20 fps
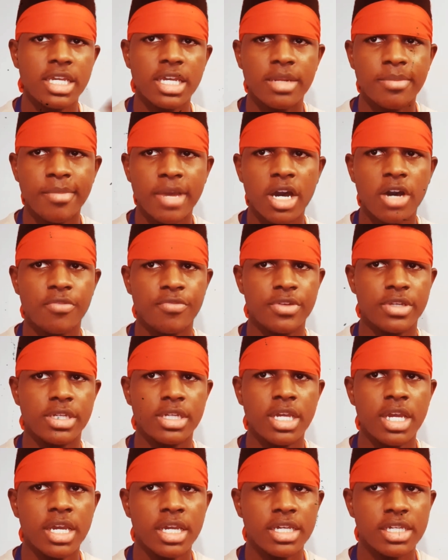and Melvin
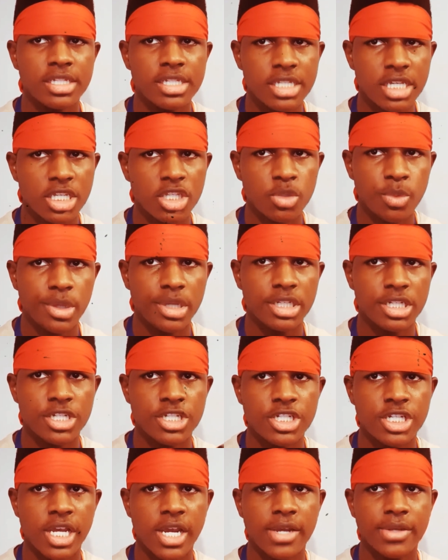continuing to
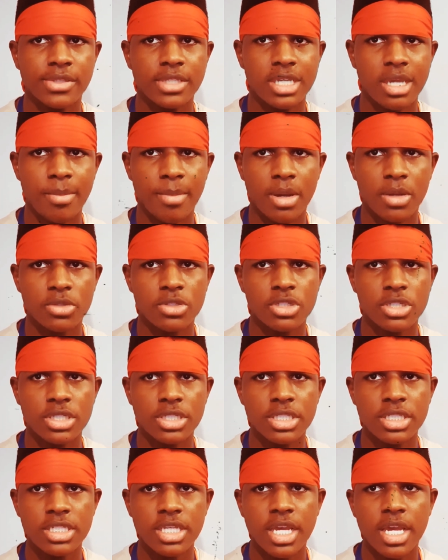share the
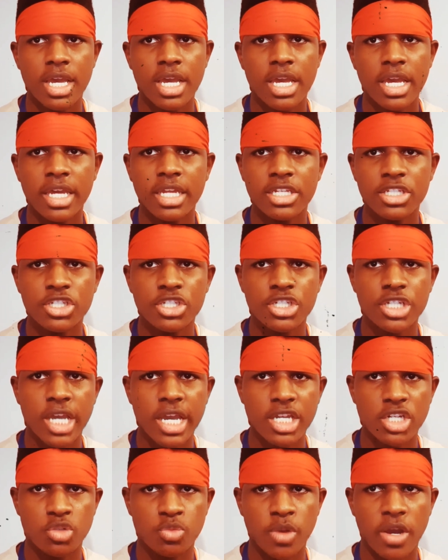emotions and
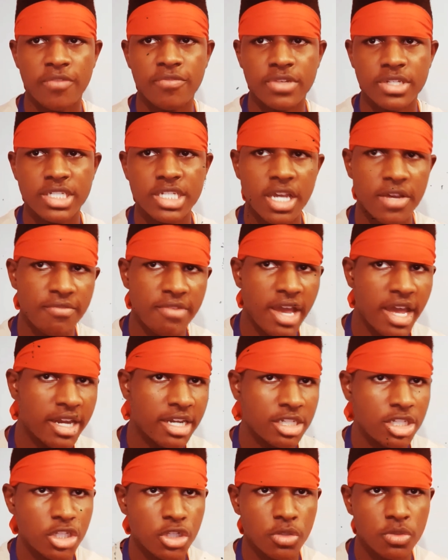exchange rough and tough
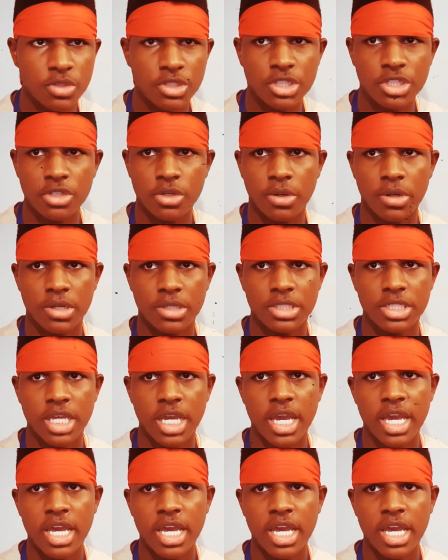attitudes towards